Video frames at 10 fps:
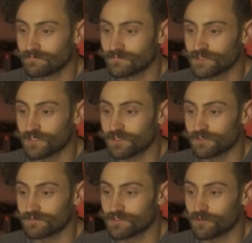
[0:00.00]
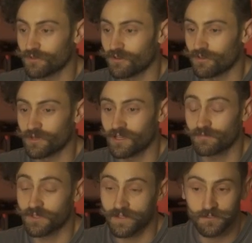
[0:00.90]
So scroll all the way
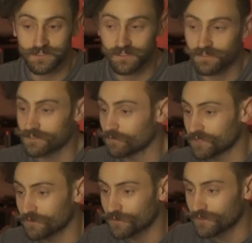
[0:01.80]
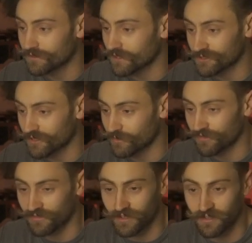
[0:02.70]
up. Kind of looks like the dumpling one. Not trying to be
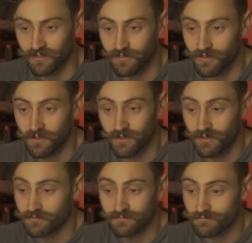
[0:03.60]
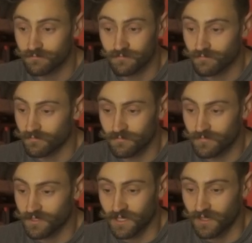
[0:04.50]
funny.
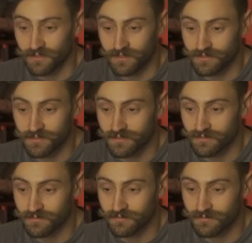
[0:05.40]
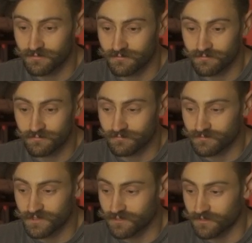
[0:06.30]
Yeah, it's
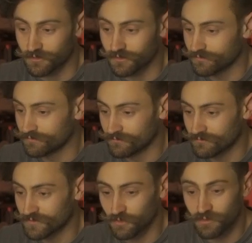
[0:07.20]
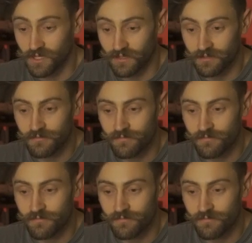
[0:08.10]
just little block.